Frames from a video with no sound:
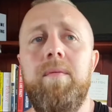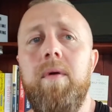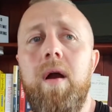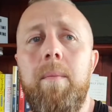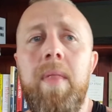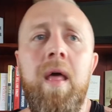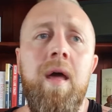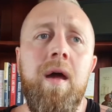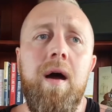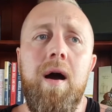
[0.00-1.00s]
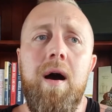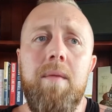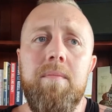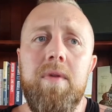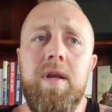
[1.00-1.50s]
right?
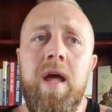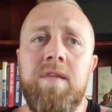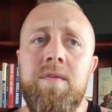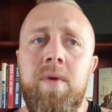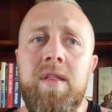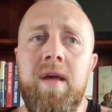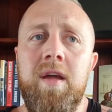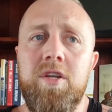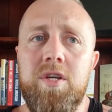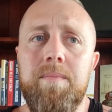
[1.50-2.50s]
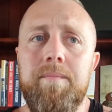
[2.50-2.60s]
Next, we teach